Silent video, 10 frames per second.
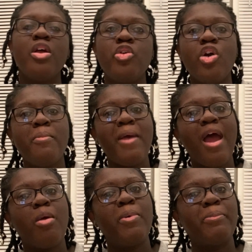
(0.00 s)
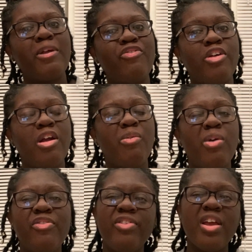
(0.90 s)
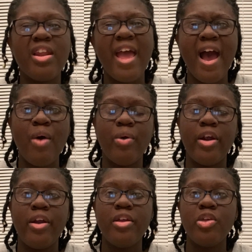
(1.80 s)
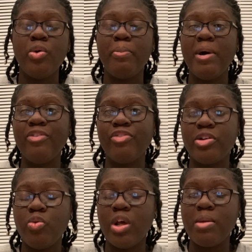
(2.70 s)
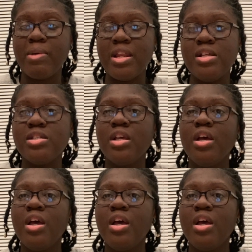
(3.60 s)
During power pumping, for roughly an hour, you would pump for 20 minutes.